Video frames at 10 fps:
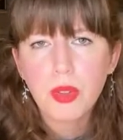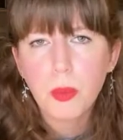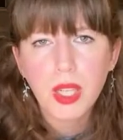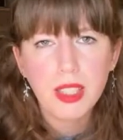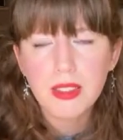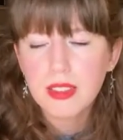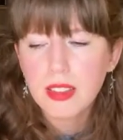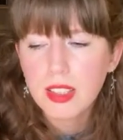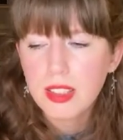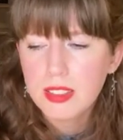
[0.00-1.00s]
the way,
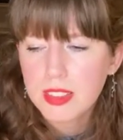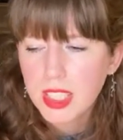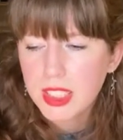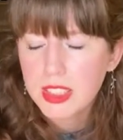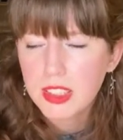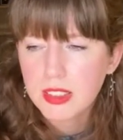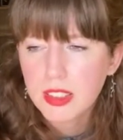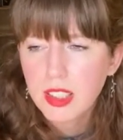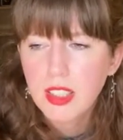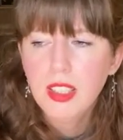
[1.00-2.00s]
designing the detectors.
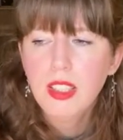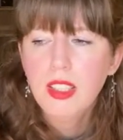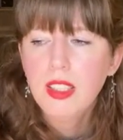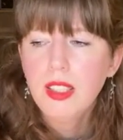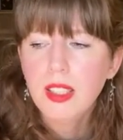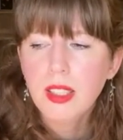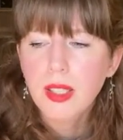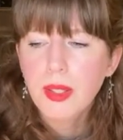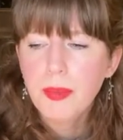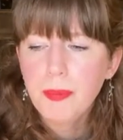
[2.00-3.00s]

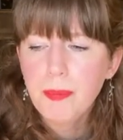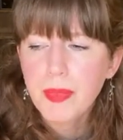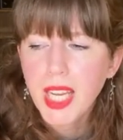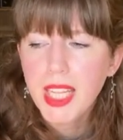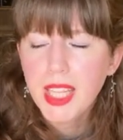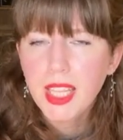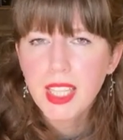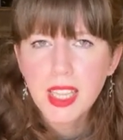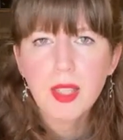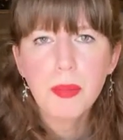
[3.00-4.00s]
And then
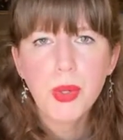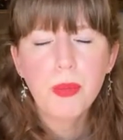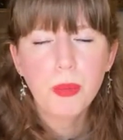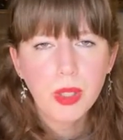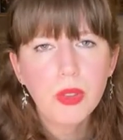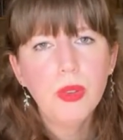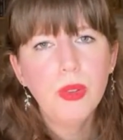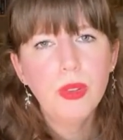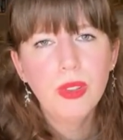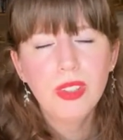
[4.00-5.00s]
in that moment, we
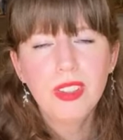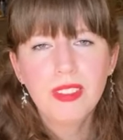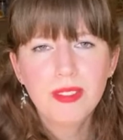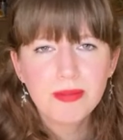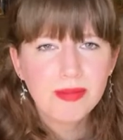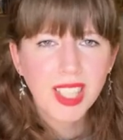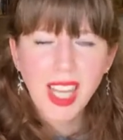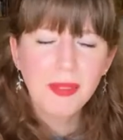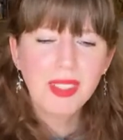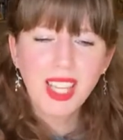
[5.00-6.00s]
all
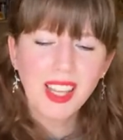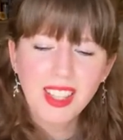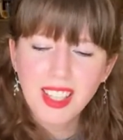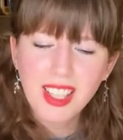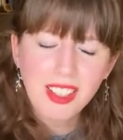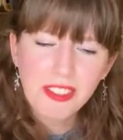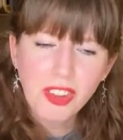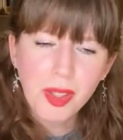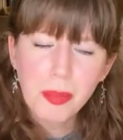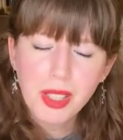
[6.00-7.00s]
came together, if not
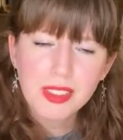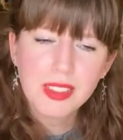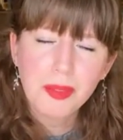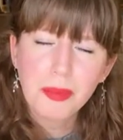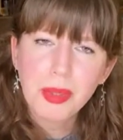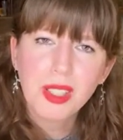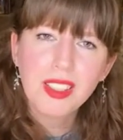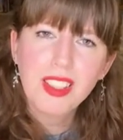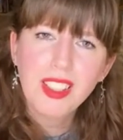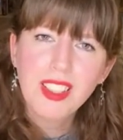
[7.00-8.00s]
in person,
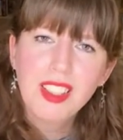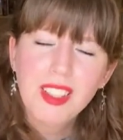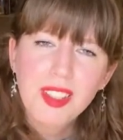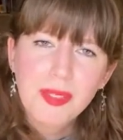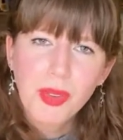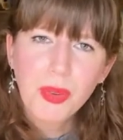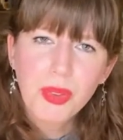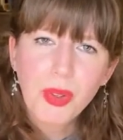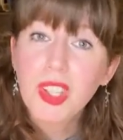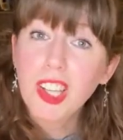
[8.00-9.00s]
but
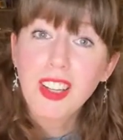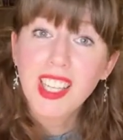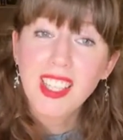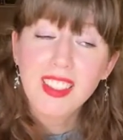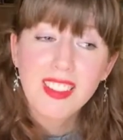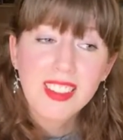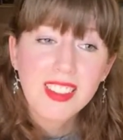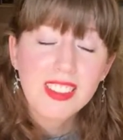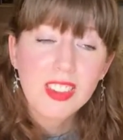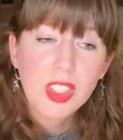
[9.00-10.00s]
also online,
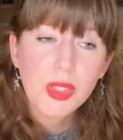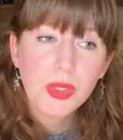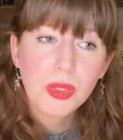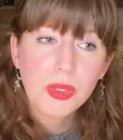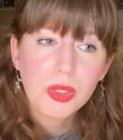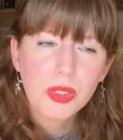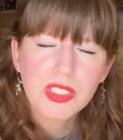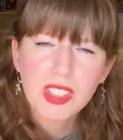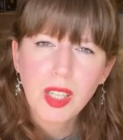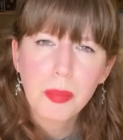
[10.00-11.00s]
to sort of
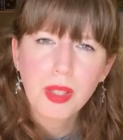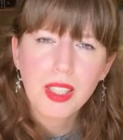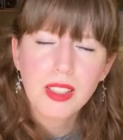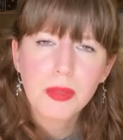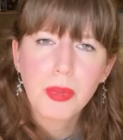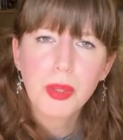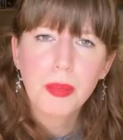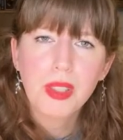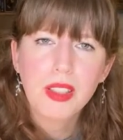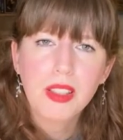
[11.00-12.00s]
celebrate this
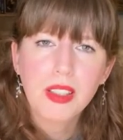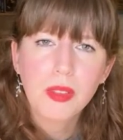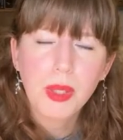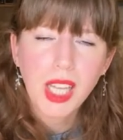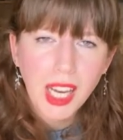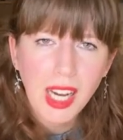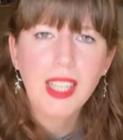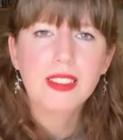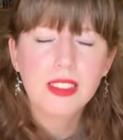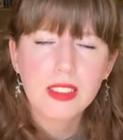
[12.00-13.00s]
moment that we
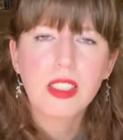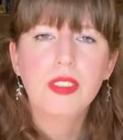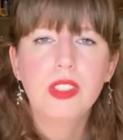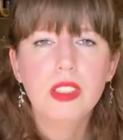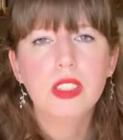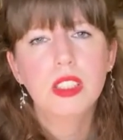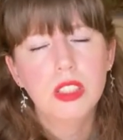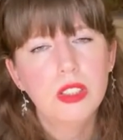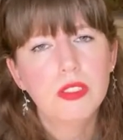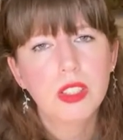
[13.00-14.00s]
had discovered a
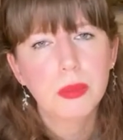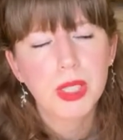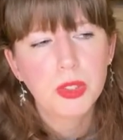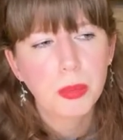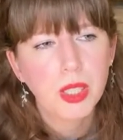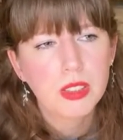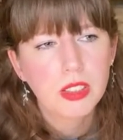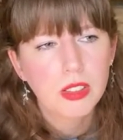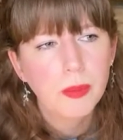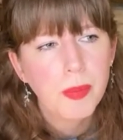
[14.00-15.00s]
new fundamental
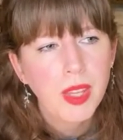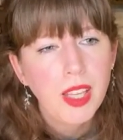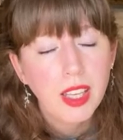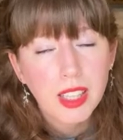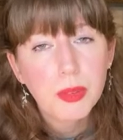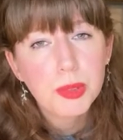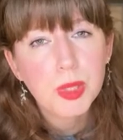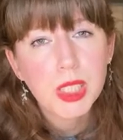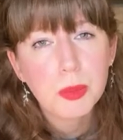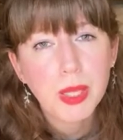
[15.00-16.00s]
particle. And that was
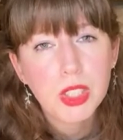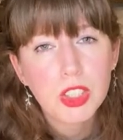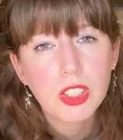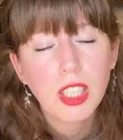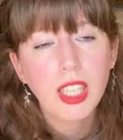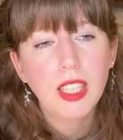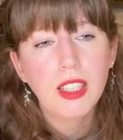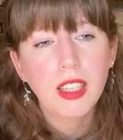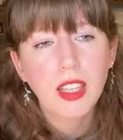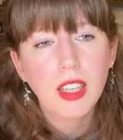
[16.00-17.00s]
really special,
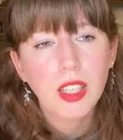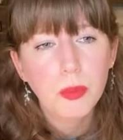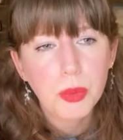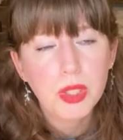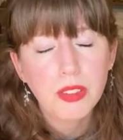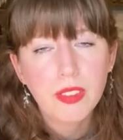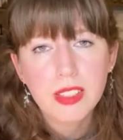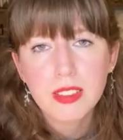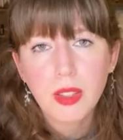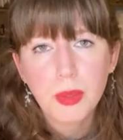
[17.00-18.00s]
and it will definitely
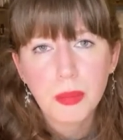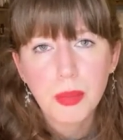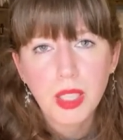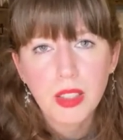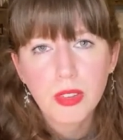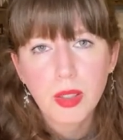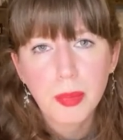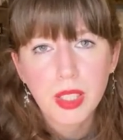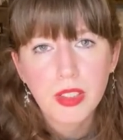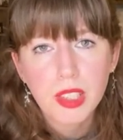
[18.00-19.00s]
stay with me throughout
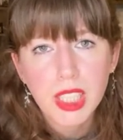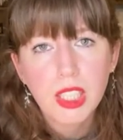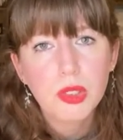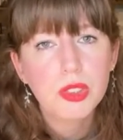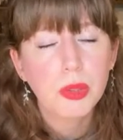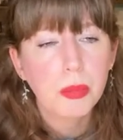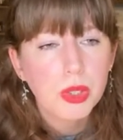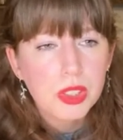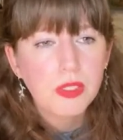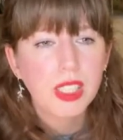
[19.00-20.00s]
my career. It also
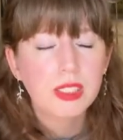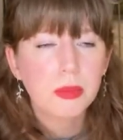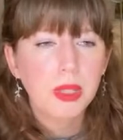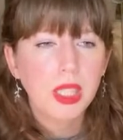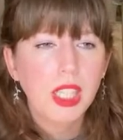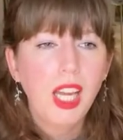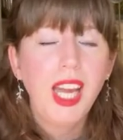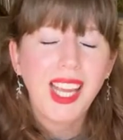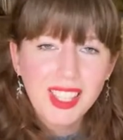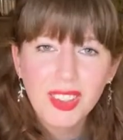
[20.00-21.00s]
motivates me
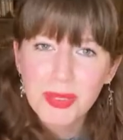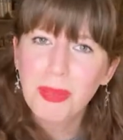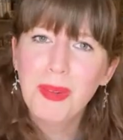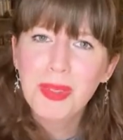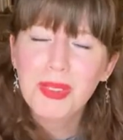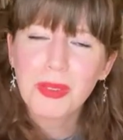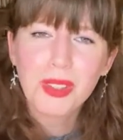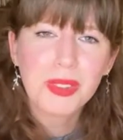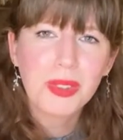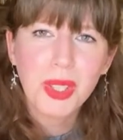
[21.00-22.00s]
in those moments where I
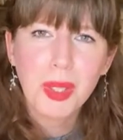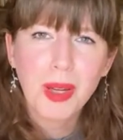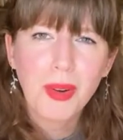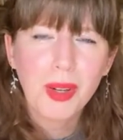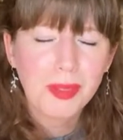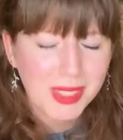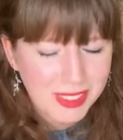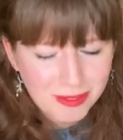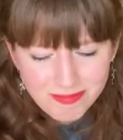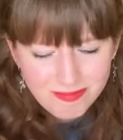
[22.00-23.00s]
was talking about when I'm like,